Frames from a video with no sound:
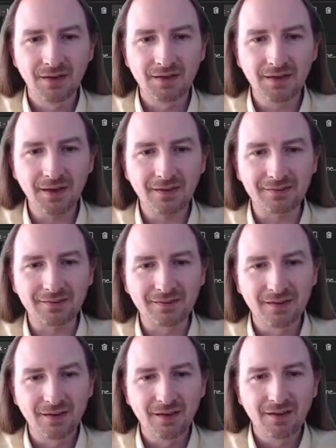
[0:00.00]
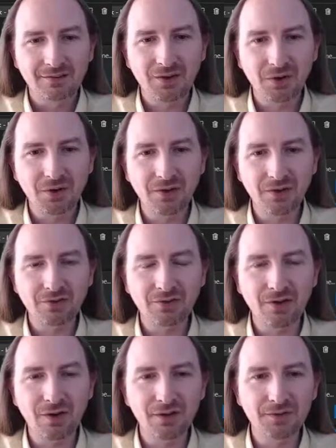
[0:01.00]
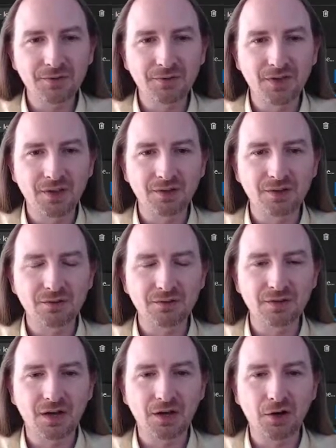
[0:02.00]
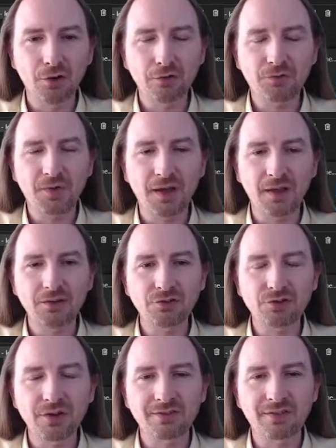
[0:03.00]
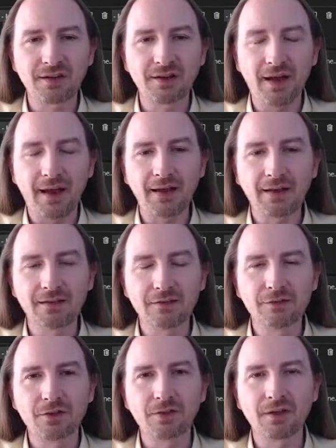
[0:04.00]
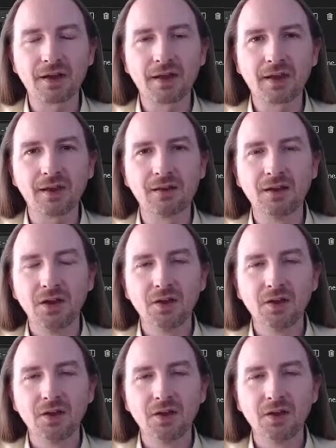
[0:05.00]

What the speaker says: Yes. So here's all of the host file entries that it added so that I can